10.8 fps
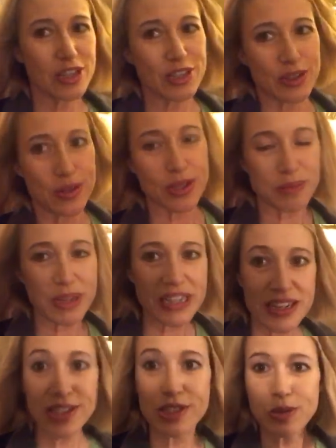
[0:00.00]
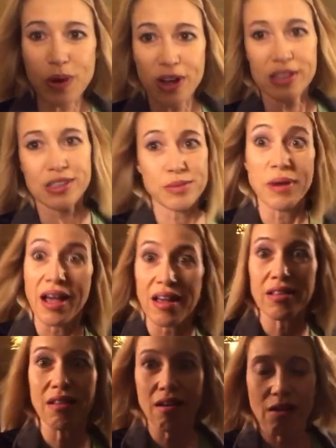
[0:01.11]
So somebody needs to walk this
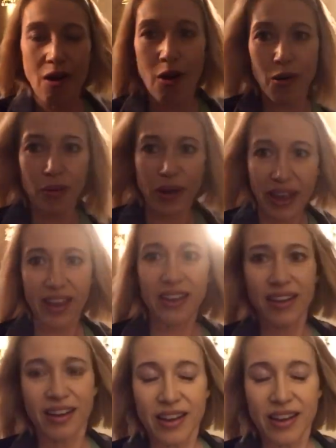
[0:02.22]
mile long hallway,